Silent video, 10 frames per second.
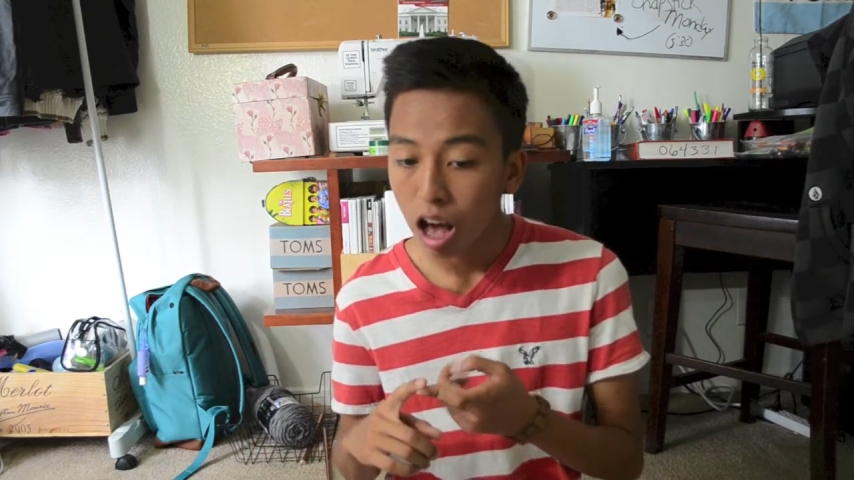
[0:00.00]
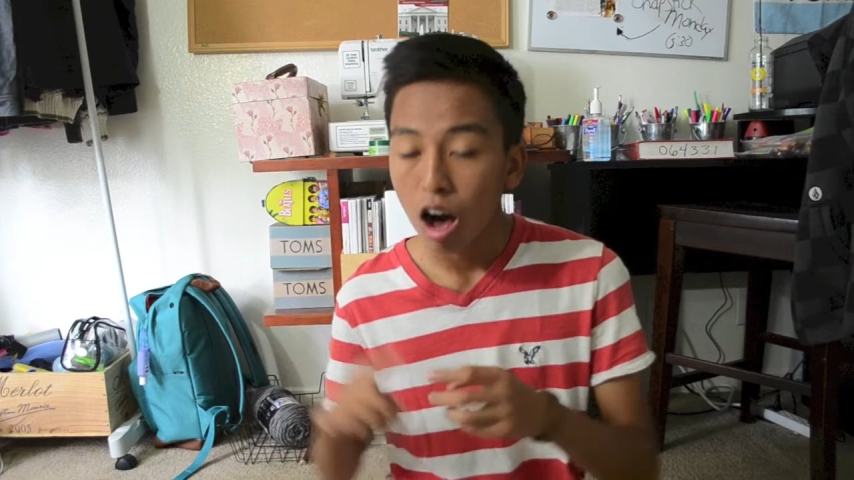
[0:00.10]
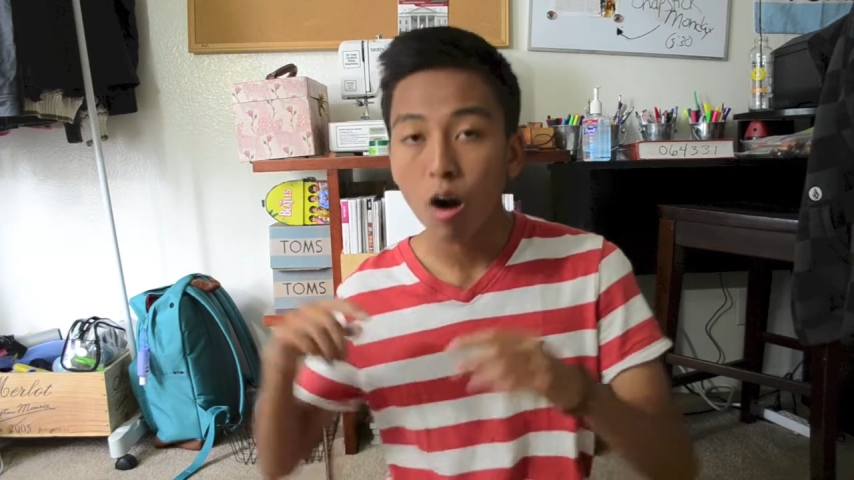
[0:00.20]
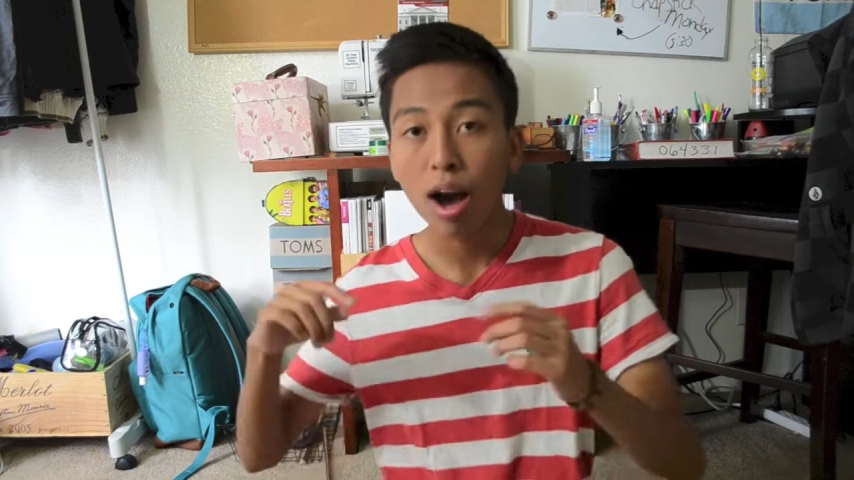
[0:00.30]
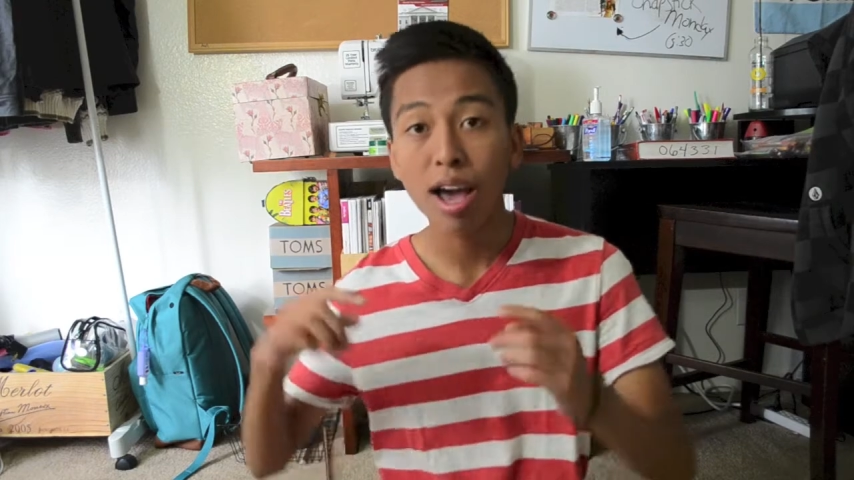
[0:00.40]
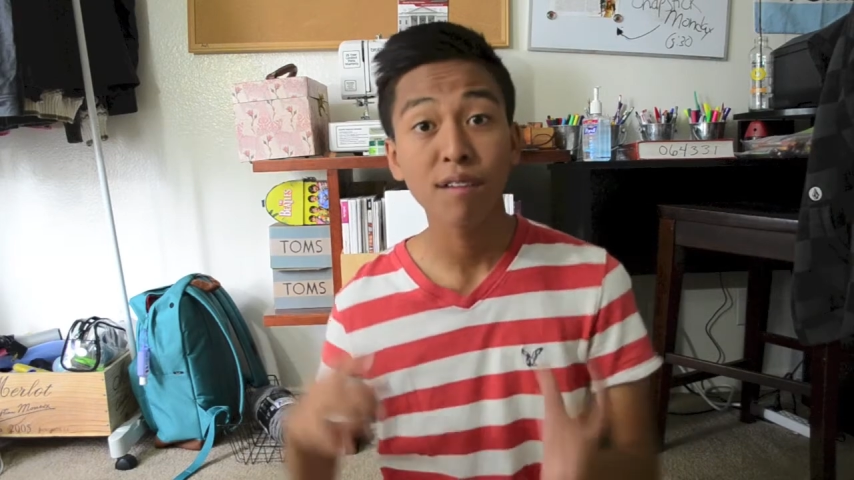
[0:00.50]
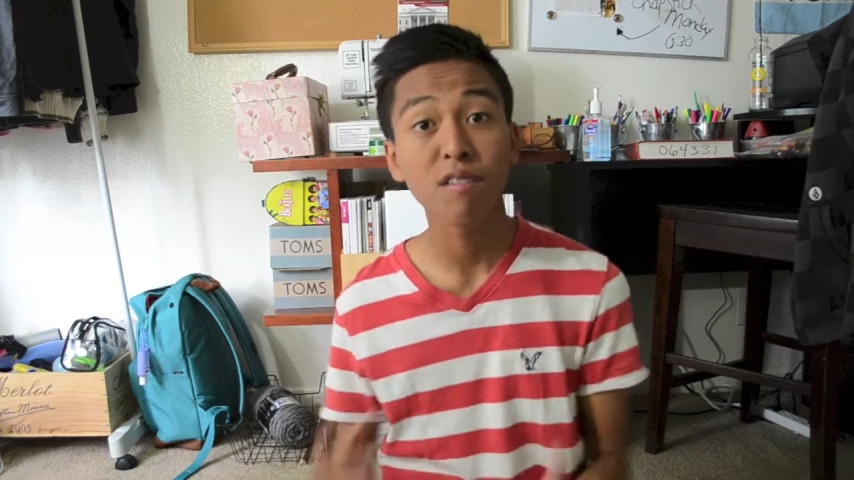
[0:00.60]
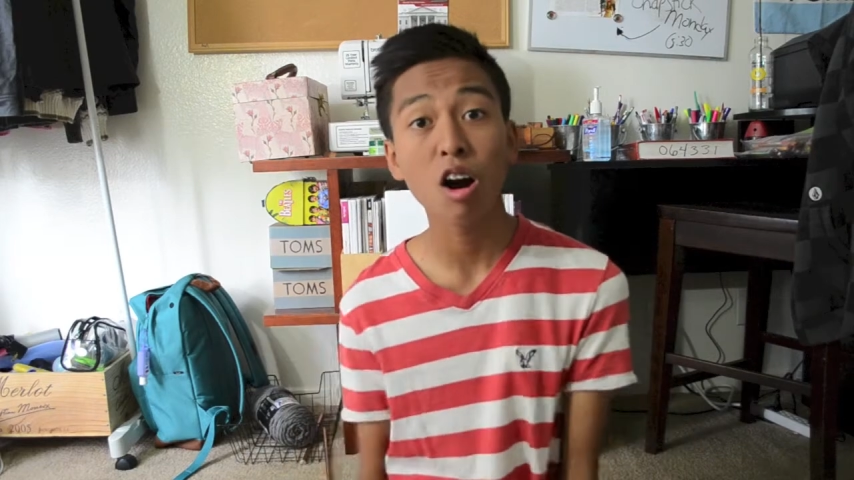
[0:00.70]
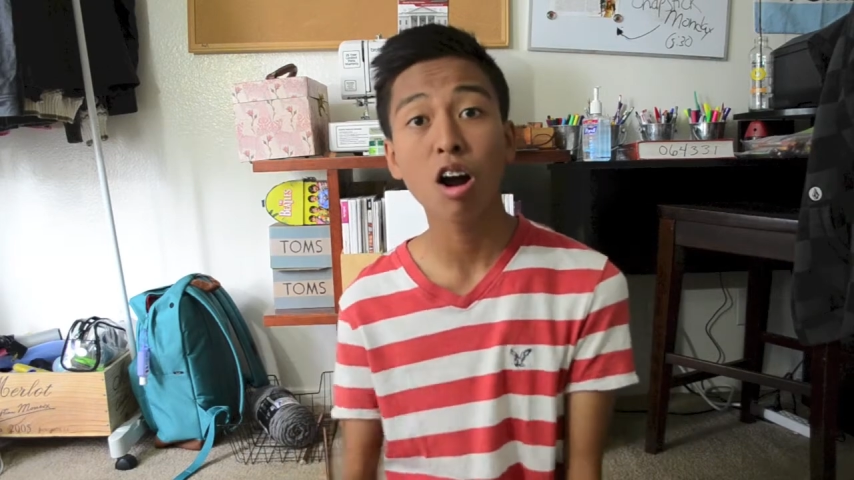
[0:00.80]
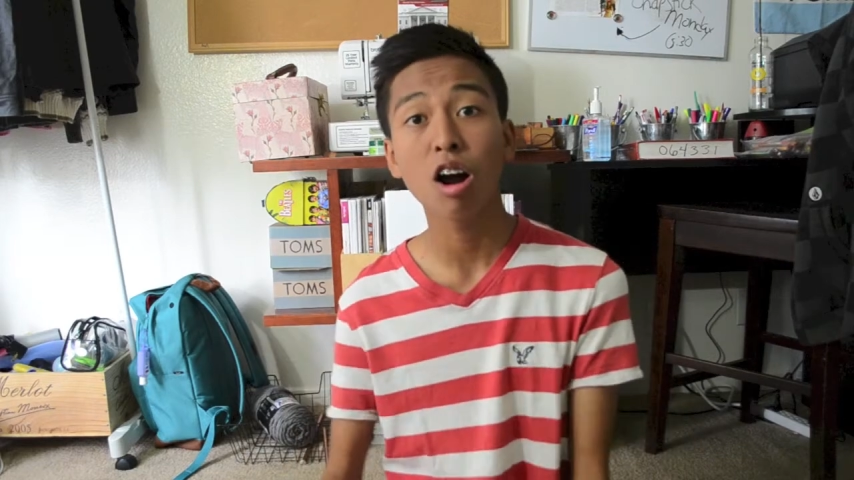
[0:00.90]
Oh, I
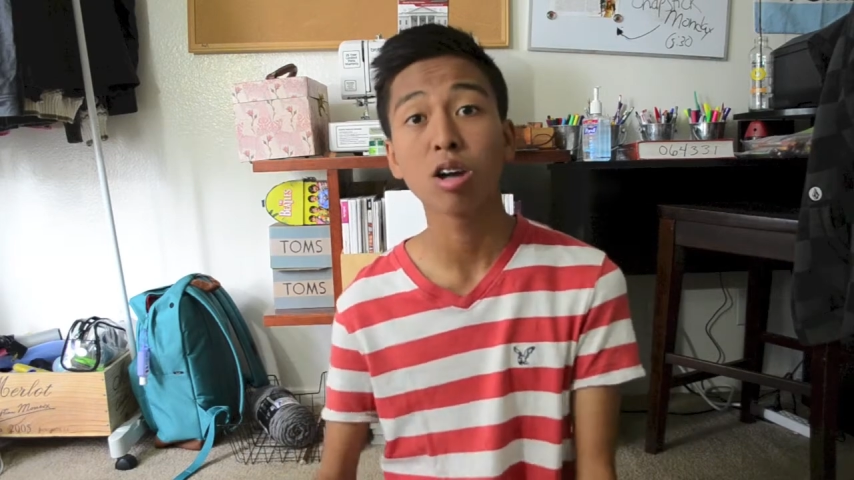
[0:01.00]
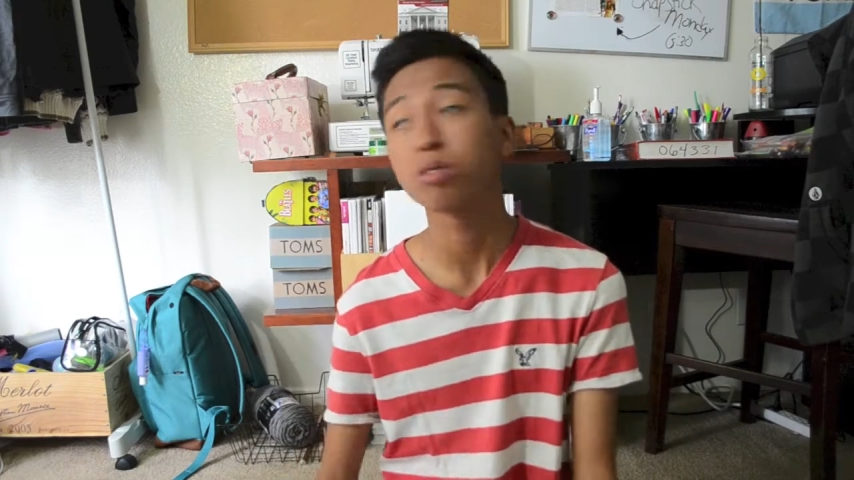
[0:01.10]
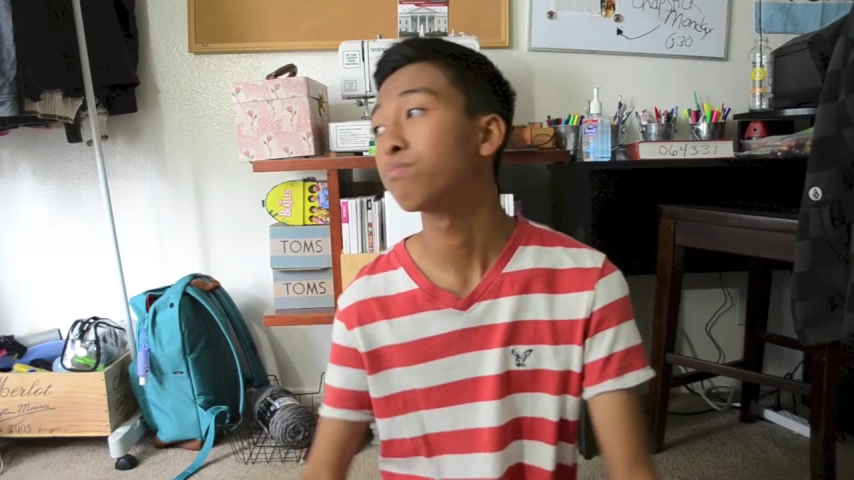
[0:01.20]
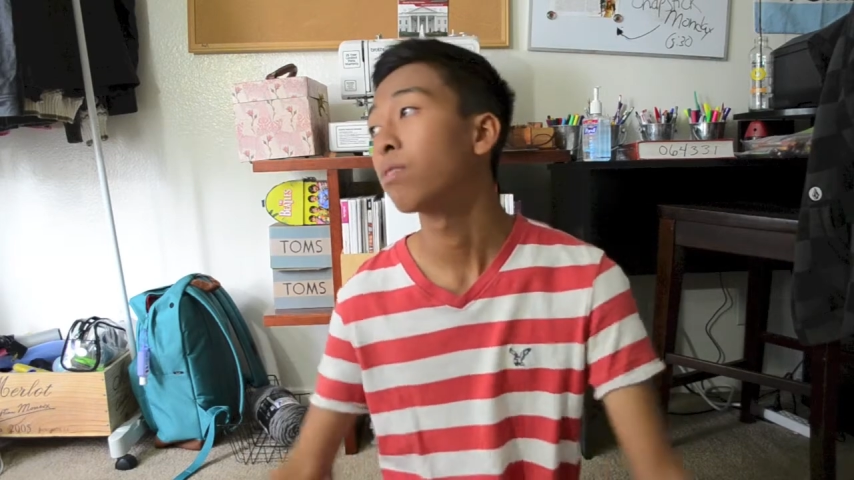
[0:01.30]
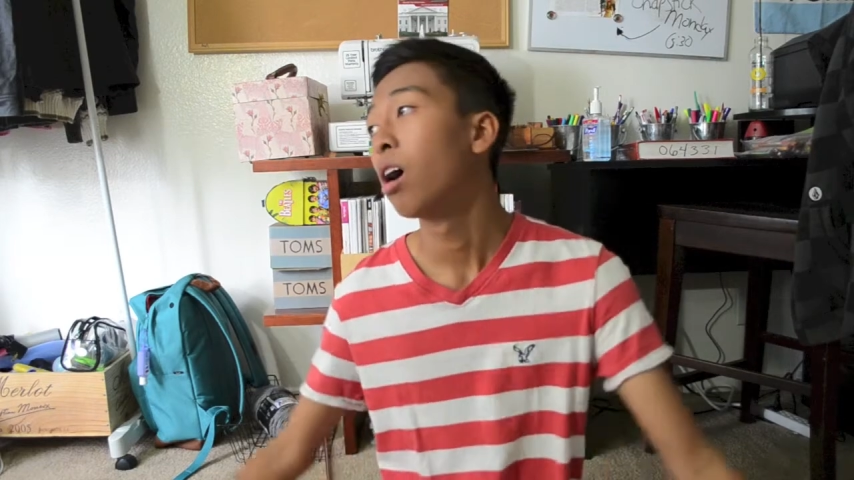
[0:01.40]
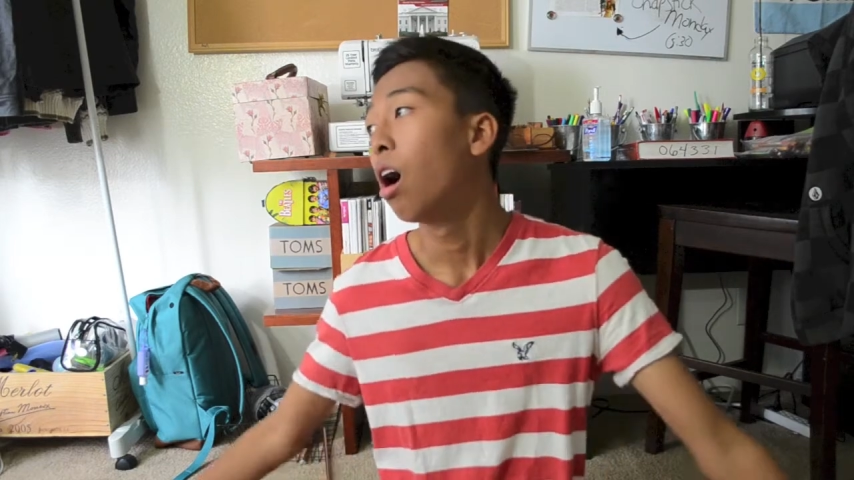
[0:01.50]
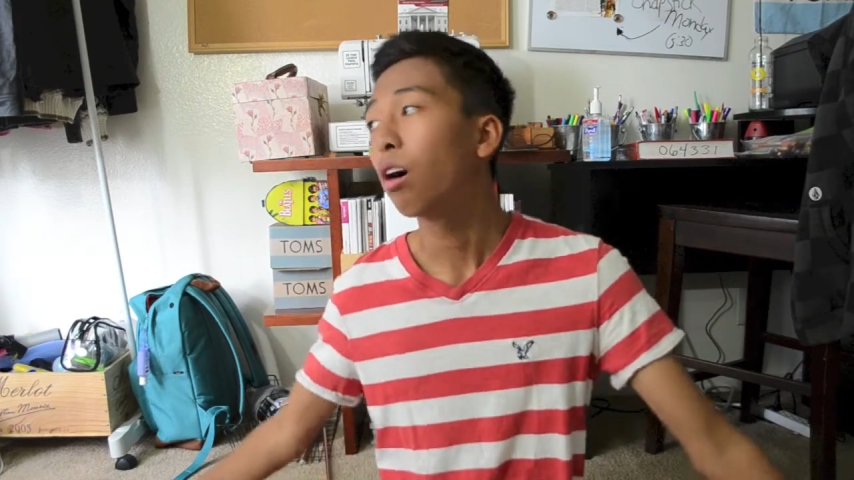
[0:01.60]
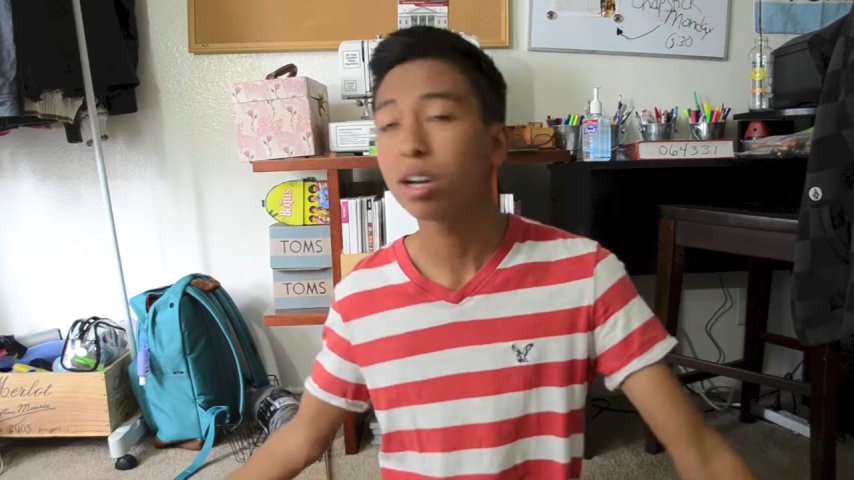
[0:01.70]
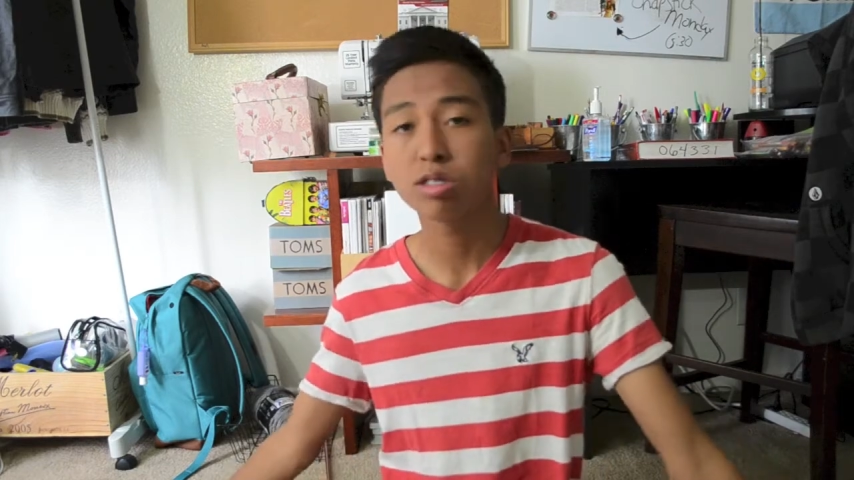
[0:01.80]
have art. Okay,